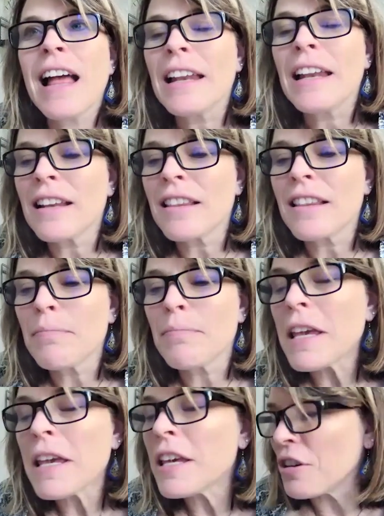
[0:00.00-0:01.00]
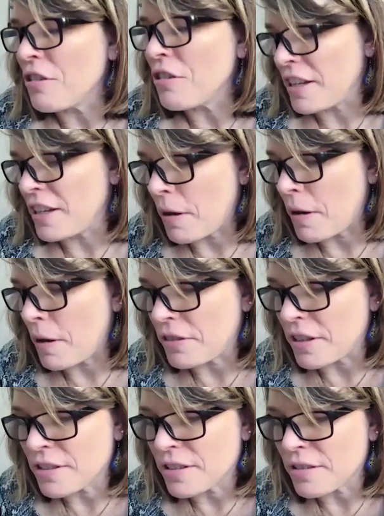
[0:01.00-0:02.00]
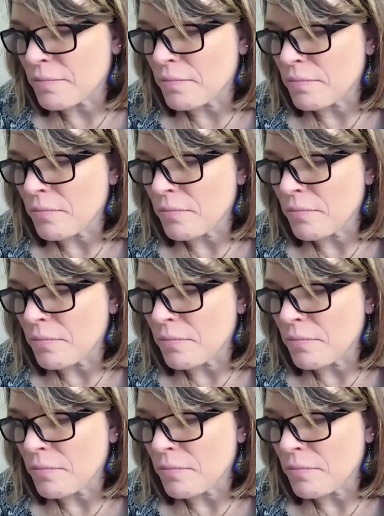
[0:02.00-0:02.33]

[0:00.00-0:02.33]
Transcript: And be curious about this.